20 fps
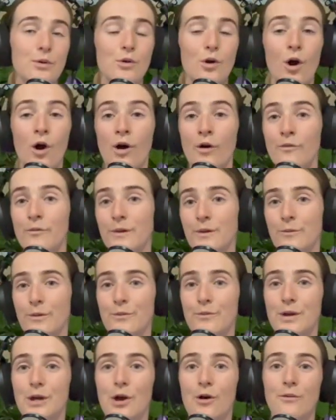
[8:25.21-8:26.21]
coffee
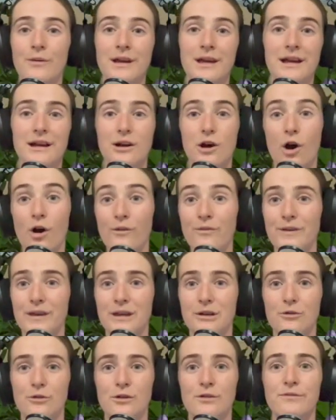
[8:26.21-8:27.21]
when we go and get coffee
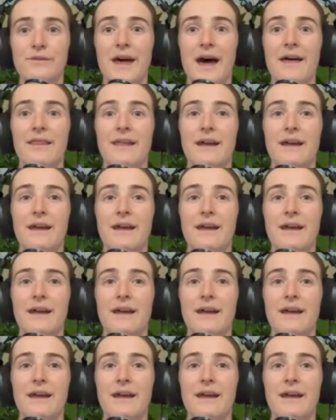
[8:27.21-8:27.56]
and all of that.